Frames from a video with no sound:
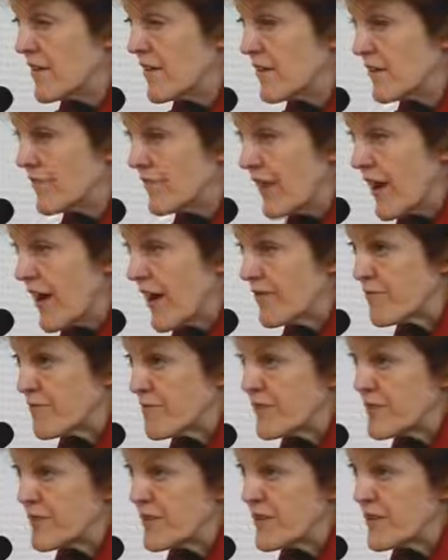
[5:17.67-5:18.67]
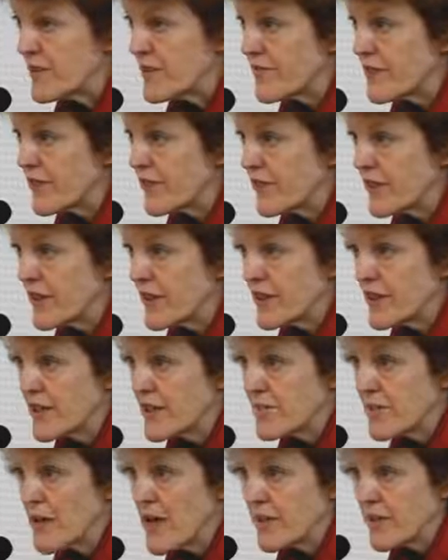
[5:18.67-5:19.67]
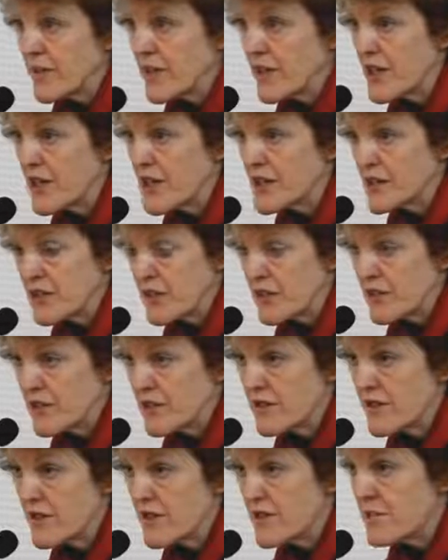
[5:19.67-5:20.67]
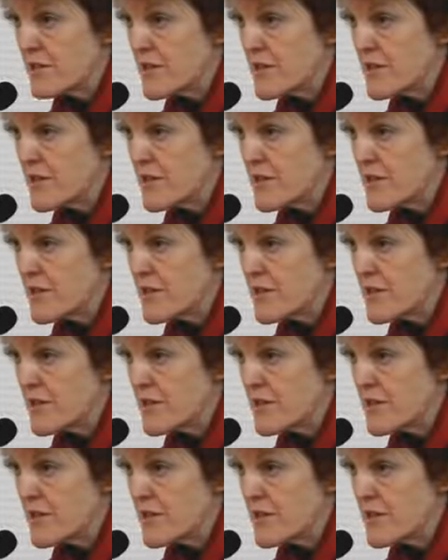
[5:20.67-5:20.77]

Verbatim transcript: 5% of the Greenland population could uh,